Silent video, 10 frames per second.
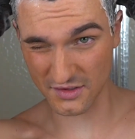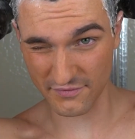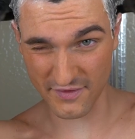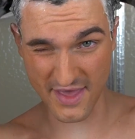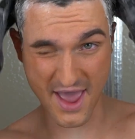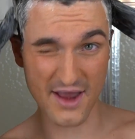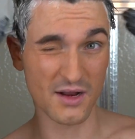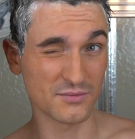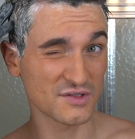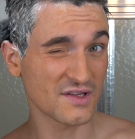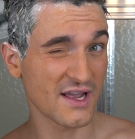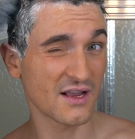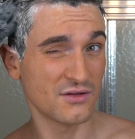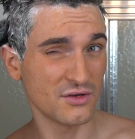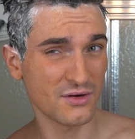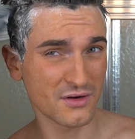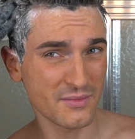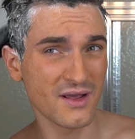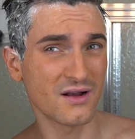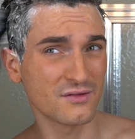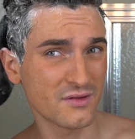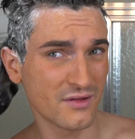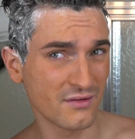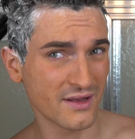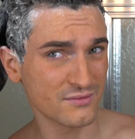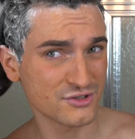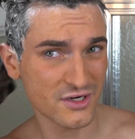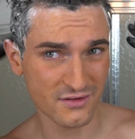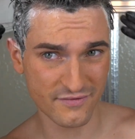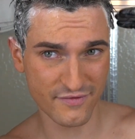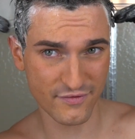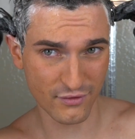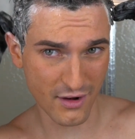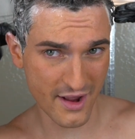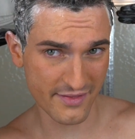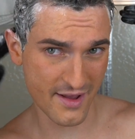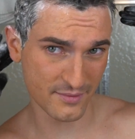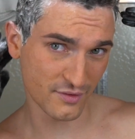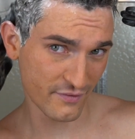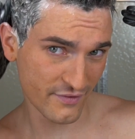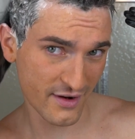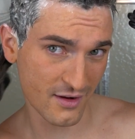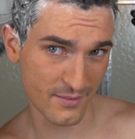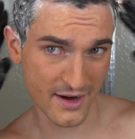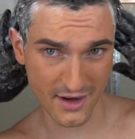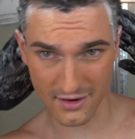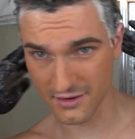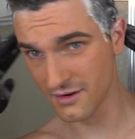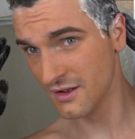good for that. And I'm just like, dude, I'm gonna be honest with you, like I'm trying to fry the absolute fuck out of my hair.